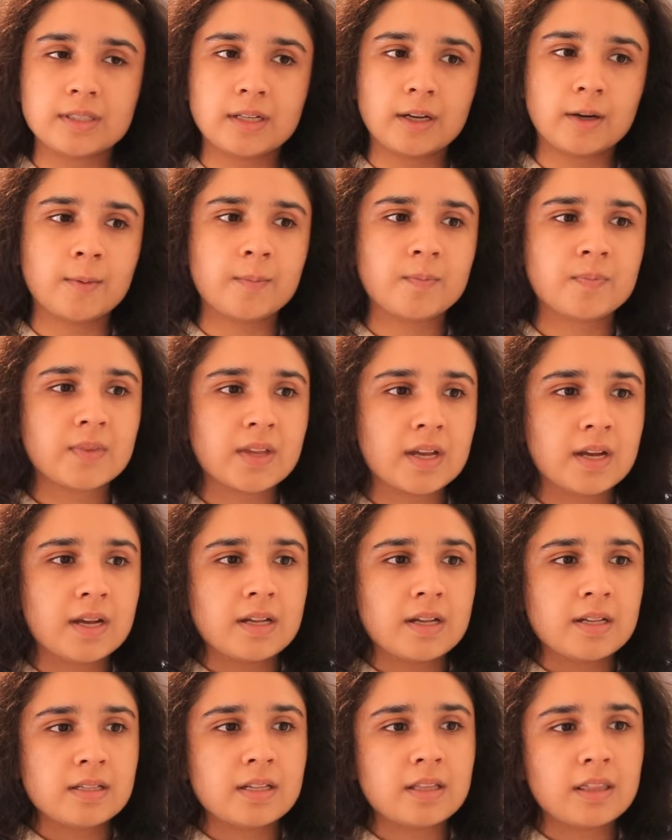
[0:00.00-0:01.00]
Now,
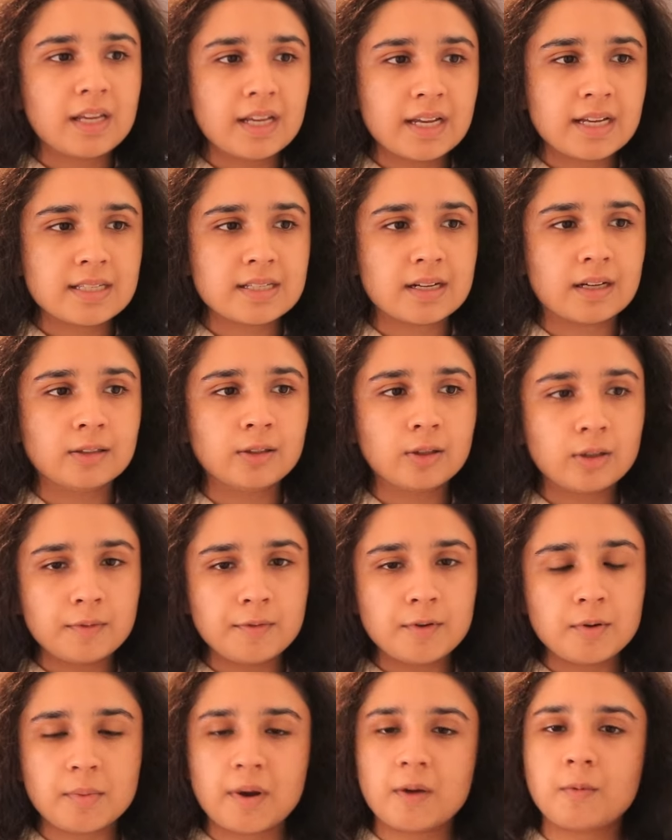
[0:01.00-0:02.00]
the thing is, a lot of
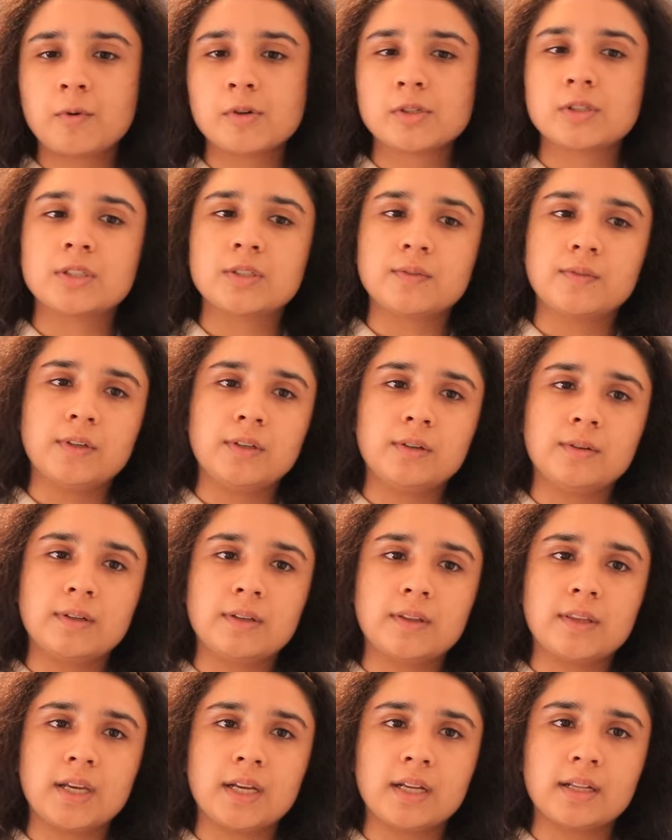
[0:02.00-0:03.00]
you might watch this video
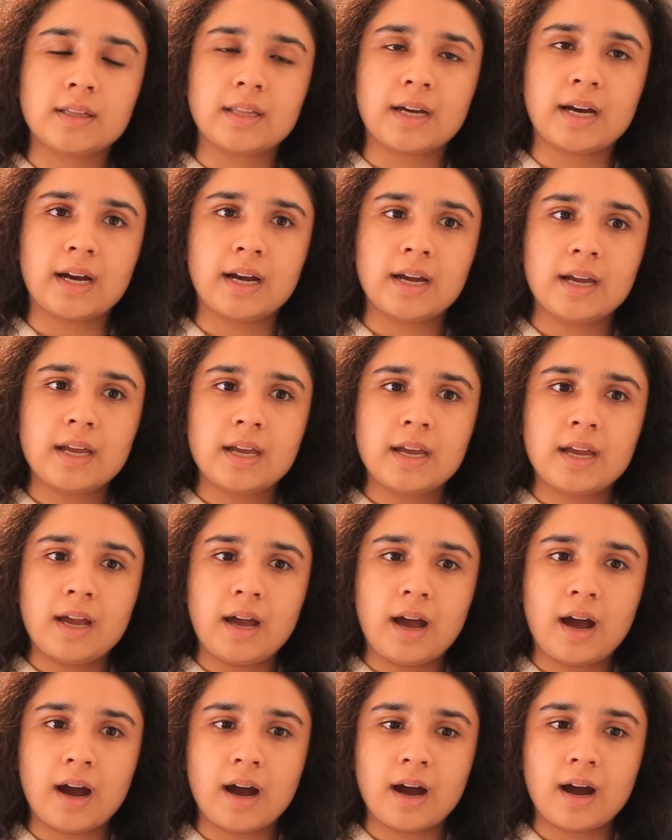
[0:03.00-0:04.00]
and think that
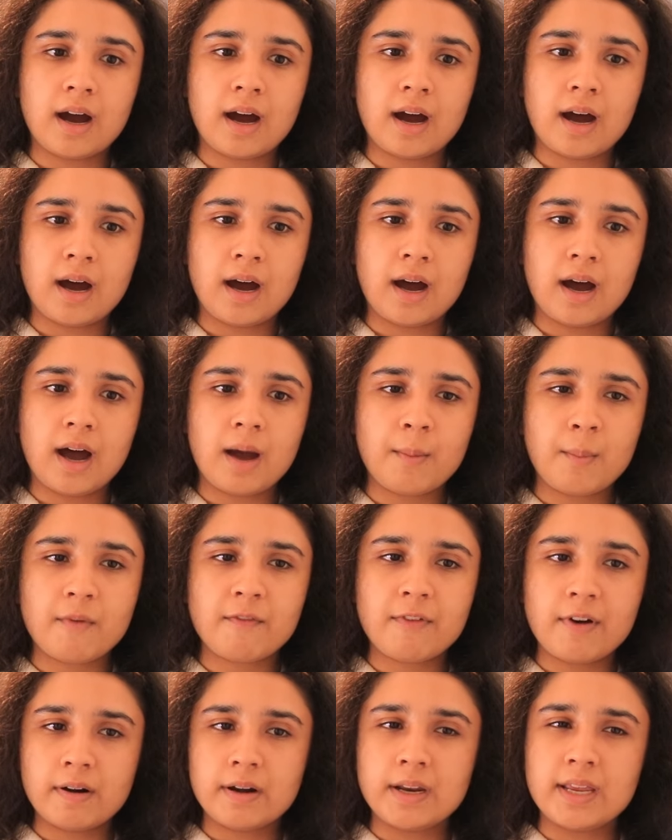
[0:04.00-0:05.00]
uh, I'm a
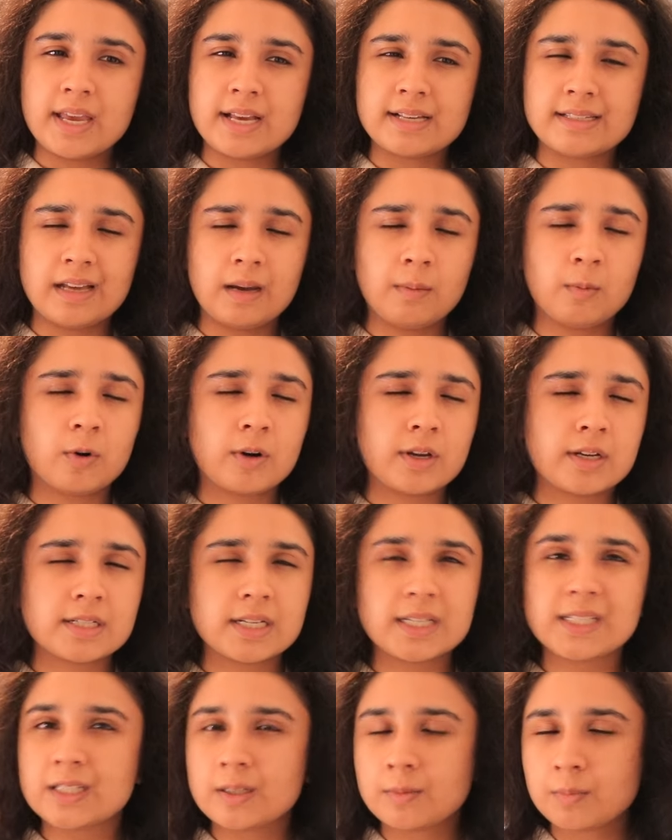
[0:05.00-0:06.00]
very exam
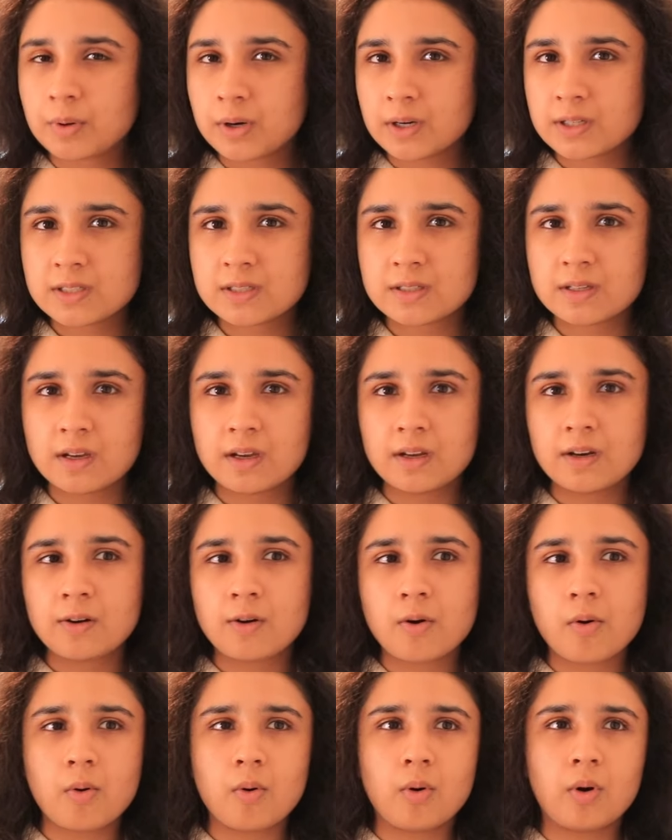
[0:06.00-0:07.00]
orientated
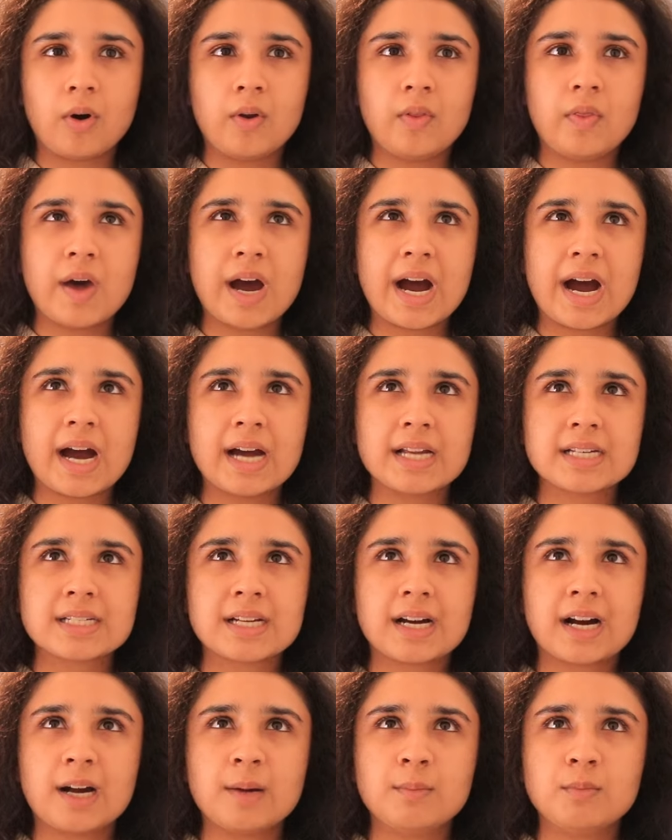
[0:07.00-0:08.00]
person or
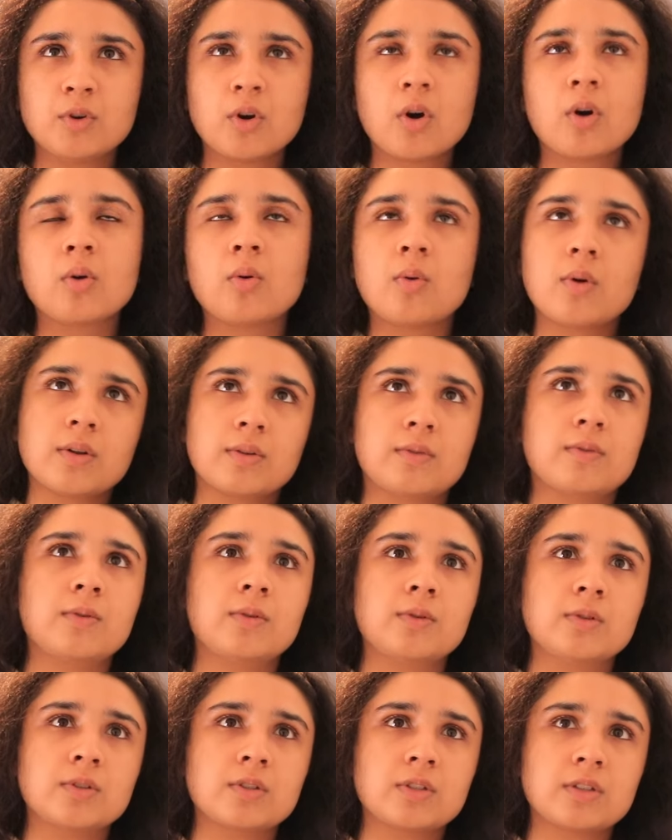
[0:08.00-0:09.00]
that I'm not going
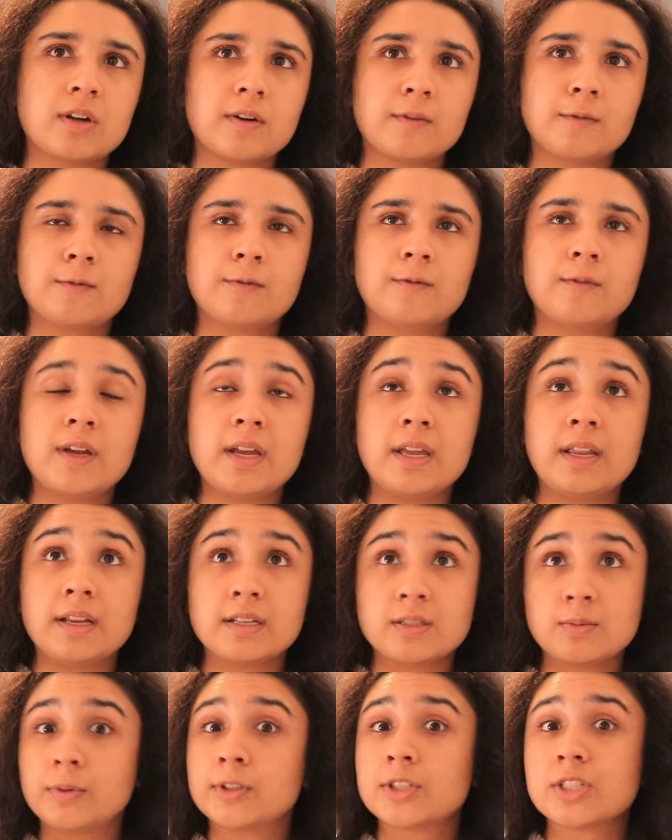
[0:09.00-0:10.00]
through stuff in
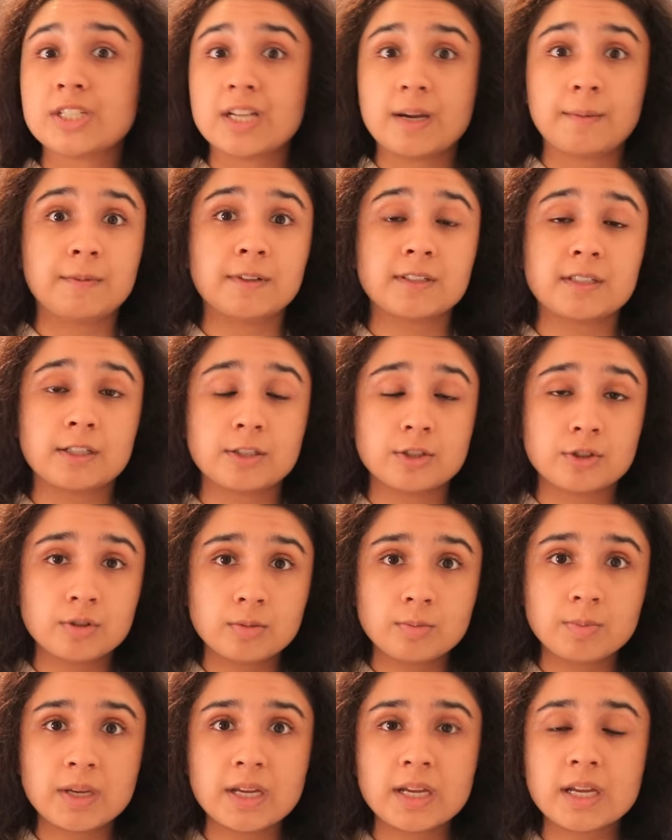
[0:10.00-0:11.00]
as much depth as I
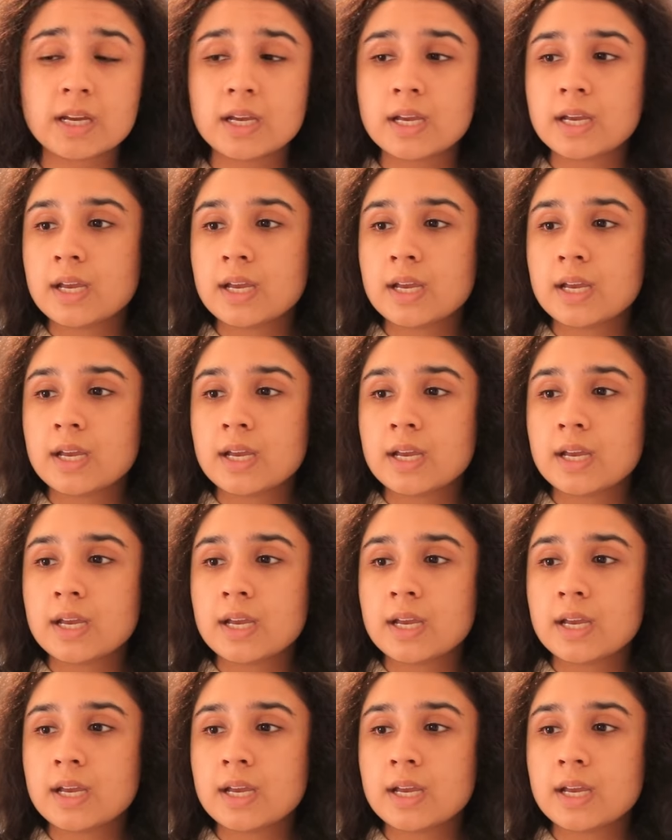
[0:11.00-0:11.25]
should be.